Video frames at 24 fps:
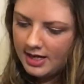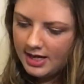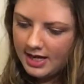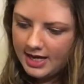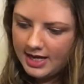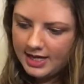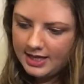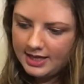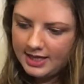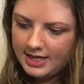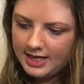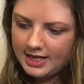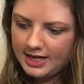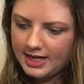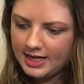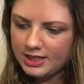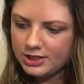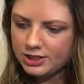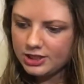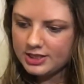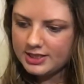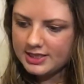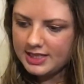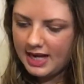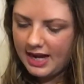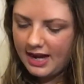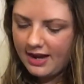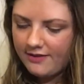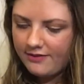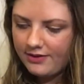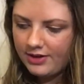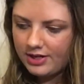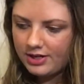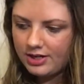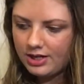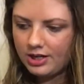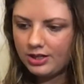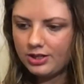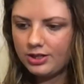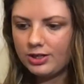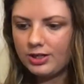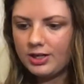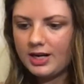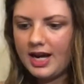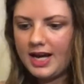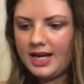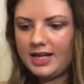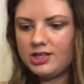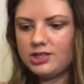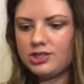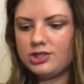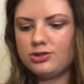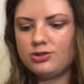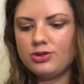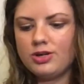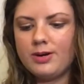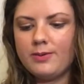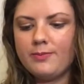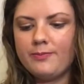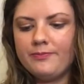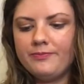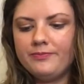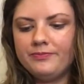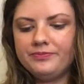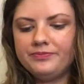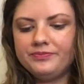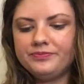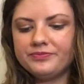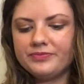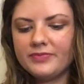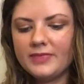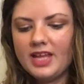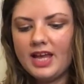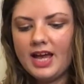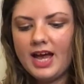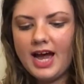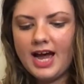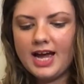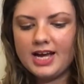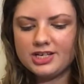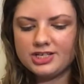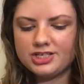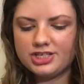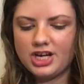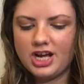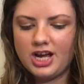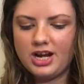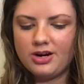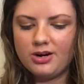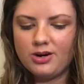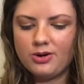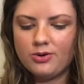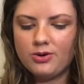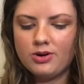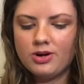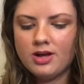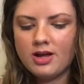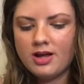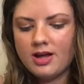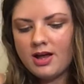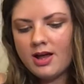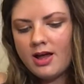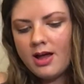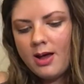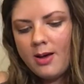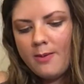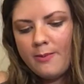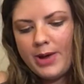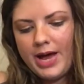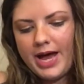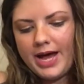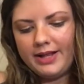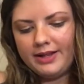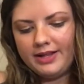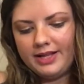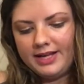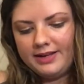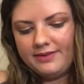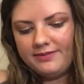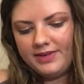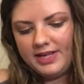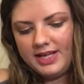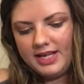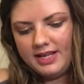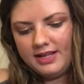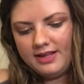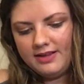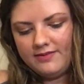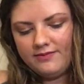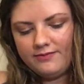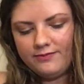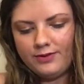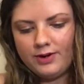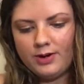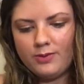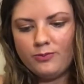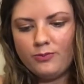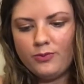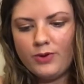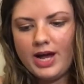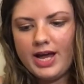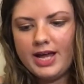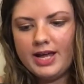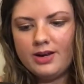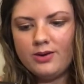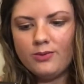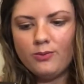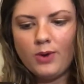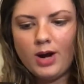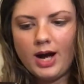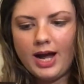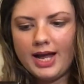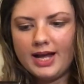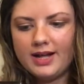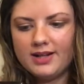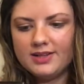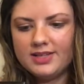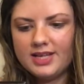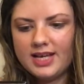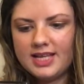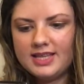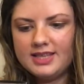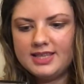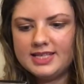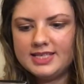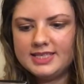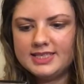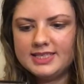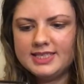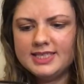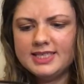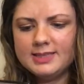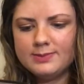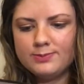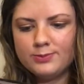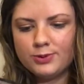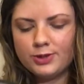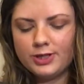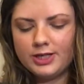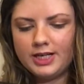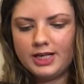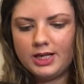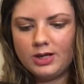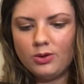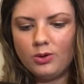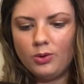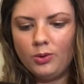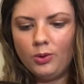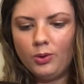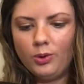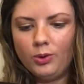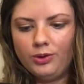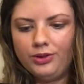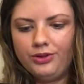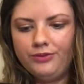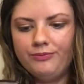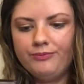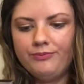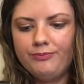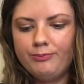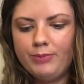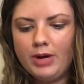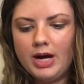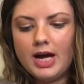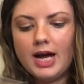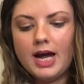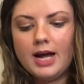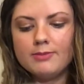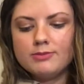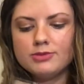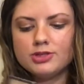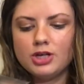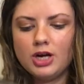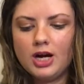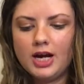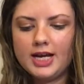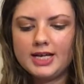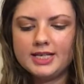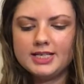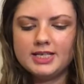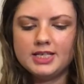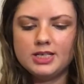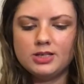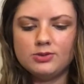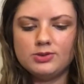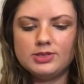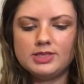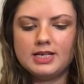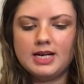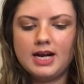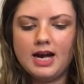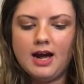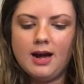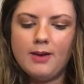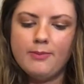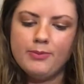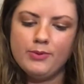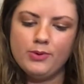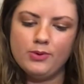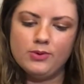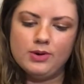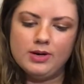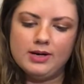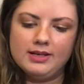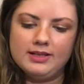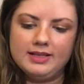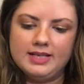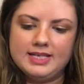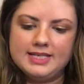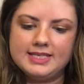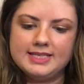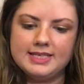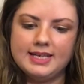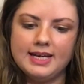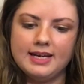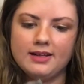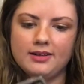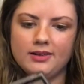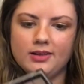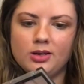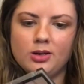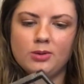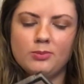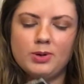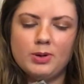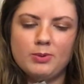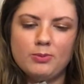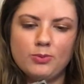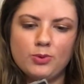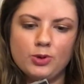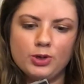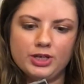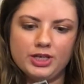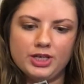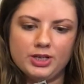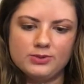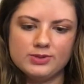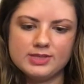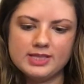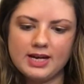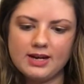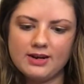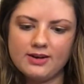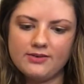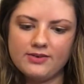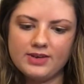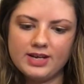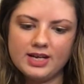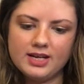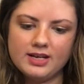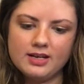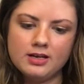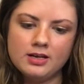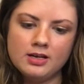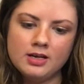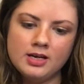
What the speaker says: And then I just have another extra eyeshadow palette from Wet n Wild, and this is pretty old, but I'm trying to use it up, or at least get a little bit more use out of it.